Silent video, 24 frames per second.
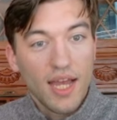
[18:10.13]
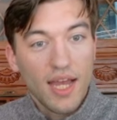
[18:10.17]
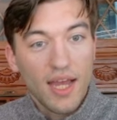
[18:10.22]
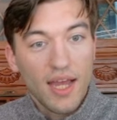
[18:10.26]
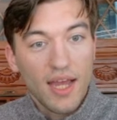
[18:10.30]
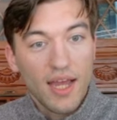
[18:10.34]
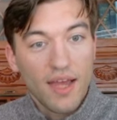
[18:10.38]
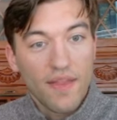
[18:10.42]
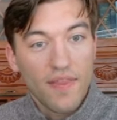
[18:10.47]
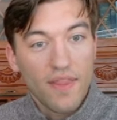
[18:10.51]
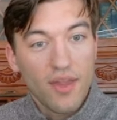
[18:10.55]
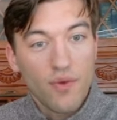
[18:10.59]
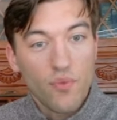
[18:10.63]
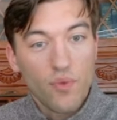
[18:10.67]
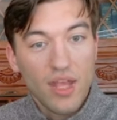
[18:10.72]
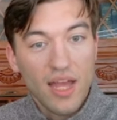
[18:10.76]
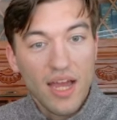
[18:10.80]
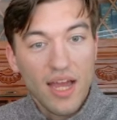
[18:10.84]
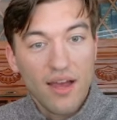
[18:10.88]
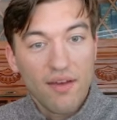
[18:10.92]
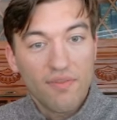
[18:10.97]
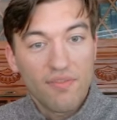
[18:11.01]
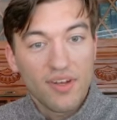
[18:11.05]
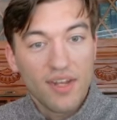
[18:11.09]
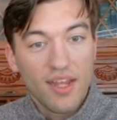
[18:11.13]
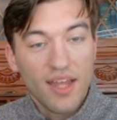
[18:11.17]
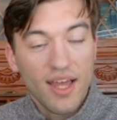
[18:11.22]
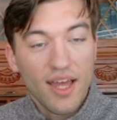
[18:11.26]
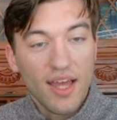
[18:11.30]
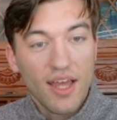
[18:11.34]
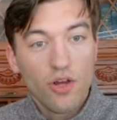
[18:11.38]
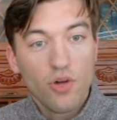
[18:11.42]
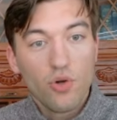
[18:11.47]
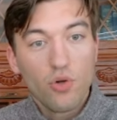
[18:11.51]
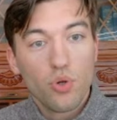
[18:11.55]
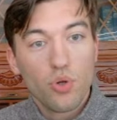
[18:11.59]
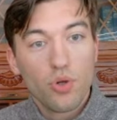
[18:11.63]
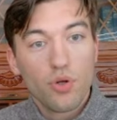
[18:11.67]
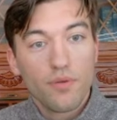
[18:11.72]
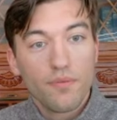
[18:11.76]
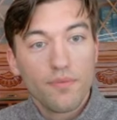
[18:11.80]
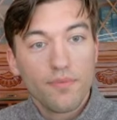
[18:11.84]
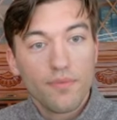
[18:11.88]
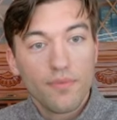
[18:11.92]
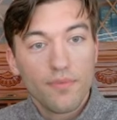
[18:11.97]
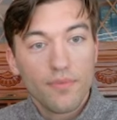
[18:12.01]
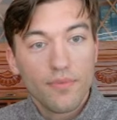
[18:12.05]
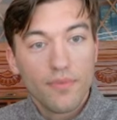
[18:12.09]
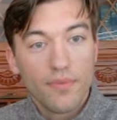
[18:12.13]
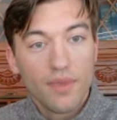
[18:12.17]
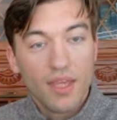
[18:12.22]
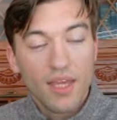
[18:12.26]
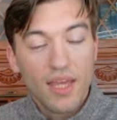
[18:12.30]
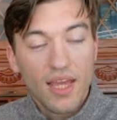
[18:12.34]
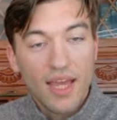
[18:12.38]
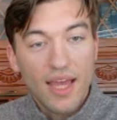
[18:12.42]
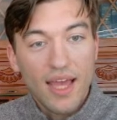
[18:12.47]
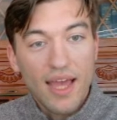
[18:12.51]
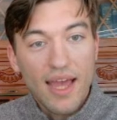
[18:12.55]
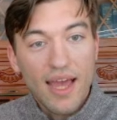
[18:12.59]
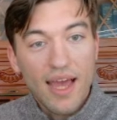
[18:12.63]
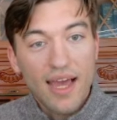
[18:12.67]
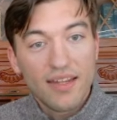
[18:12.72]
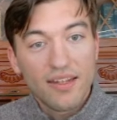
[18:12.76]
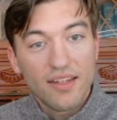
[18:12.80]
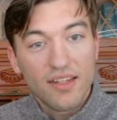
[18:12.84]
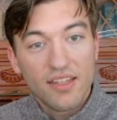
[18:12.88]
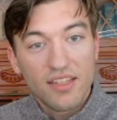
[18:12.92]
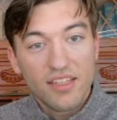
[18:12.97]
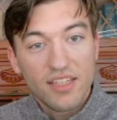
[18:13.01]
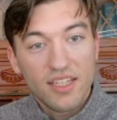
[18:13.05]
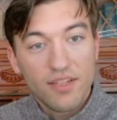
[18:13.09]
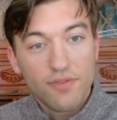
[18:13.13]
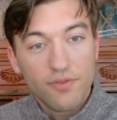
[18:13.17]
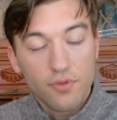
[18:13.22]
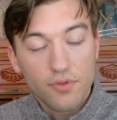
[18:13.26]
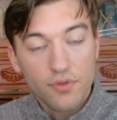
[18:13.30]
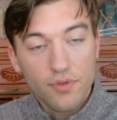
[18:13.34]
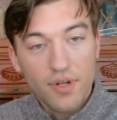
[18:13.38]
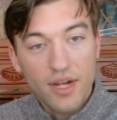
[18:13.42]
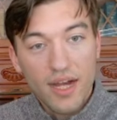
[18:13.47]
and then we have an euch and a yivu.